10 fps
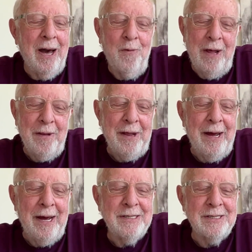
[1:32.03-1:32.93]
I went
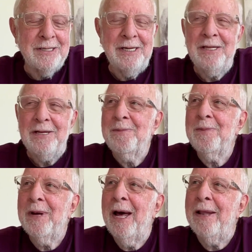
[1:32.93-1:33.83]
there to see
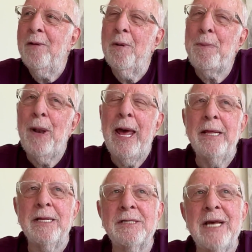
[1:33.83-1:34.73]
them. And they were
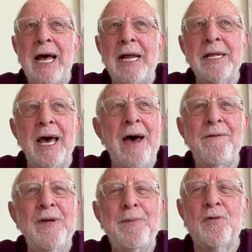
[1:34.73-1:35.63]
playing the set that
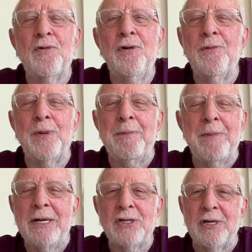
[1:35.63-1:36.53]
every group
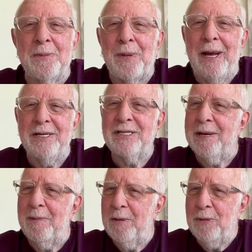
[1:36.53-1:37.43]
in Manchester played
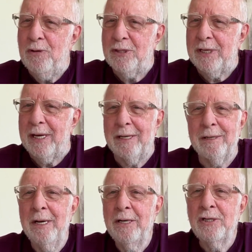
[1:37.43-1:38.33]
similar music.
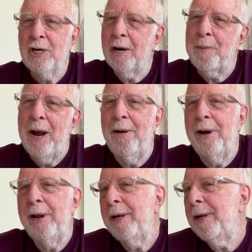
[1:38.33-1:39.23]
Okay. Chuck
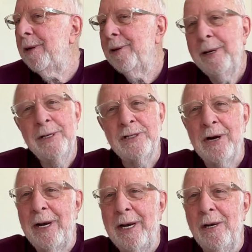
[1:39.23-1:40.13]
Berry,
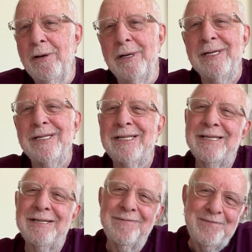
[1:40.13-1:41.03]
Jerry Lee
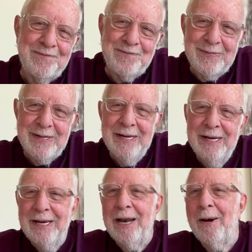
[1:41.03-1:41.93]
Lewis.
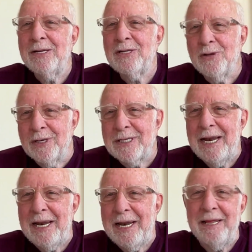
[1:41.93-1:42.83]
You know, I saw
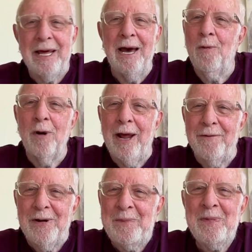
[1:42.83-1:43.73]
standing there,
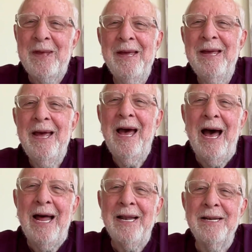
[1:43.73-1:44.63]
whatever.
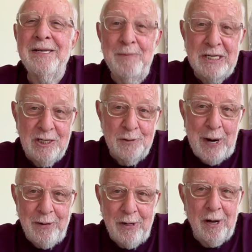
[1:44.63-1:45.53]
And Missus
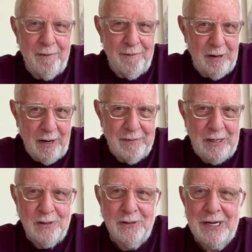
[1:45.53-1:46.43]
Brown, You Got a
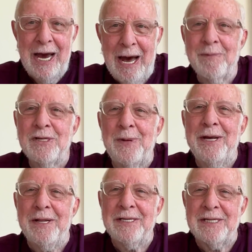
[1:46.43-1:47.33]
Lovely Daughter happened to
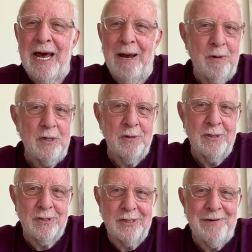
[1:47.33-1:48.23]
be in the set, which
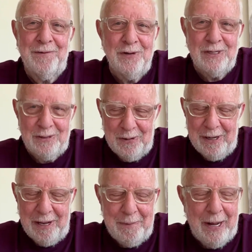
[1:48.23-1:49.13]
was different to all
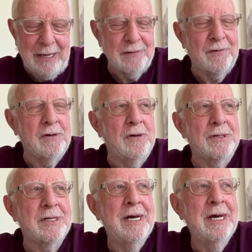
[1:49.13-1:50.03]
the other bands, of
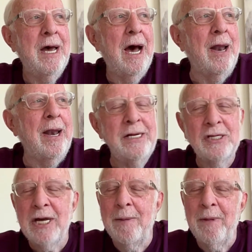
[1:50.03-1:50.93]
course. Yeah. And
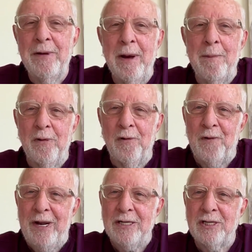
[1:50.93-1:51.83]
each time their number
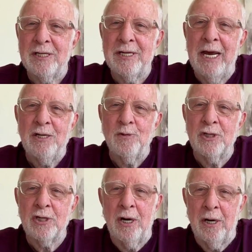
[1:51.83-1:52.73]
was finished, the stage
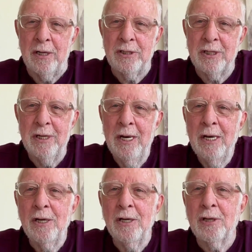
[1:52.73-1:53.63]
was charged.
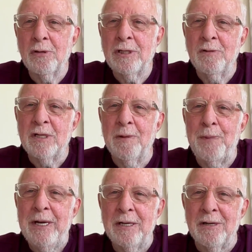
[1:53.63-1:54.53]
You thought it was the
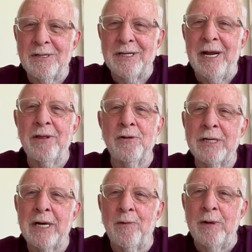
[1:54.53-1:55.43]
Beatles, and I
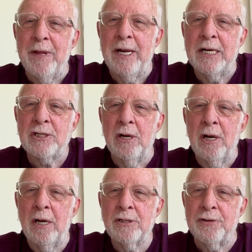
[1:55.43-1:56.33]
thought I'd won the
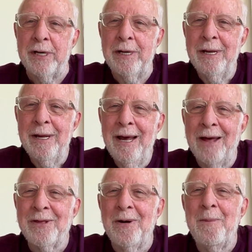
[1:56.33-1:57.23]
national lottery. I
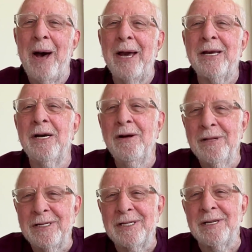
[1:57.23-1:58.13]
thought, oh my
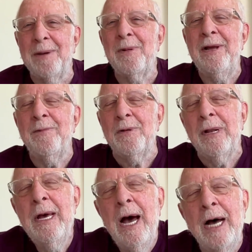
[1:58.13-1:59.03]
God, this is unbelievable.